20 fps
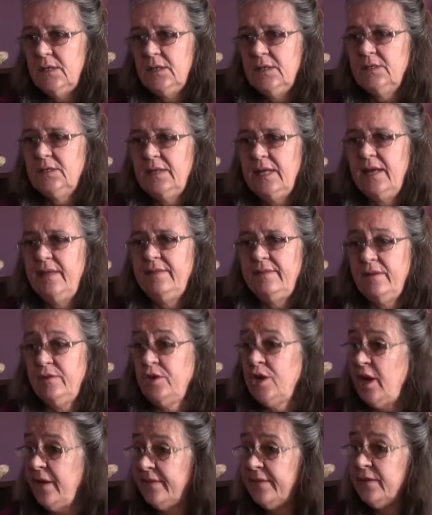that they're
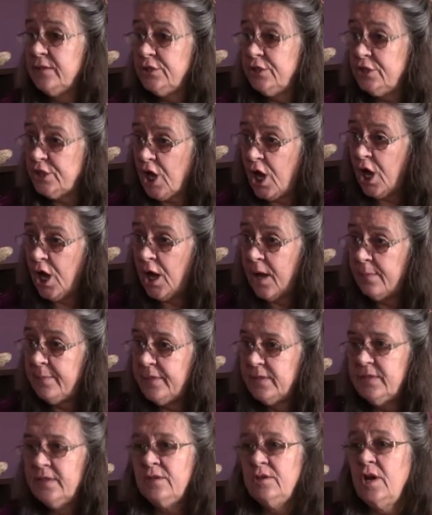not their job,
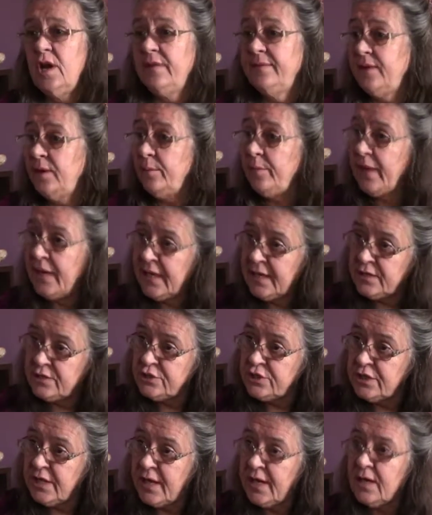they're not their
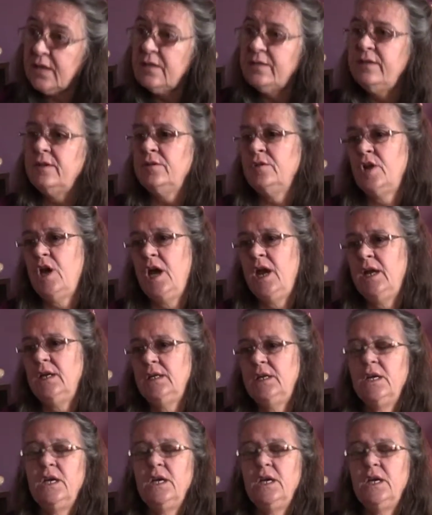paycheck, they're not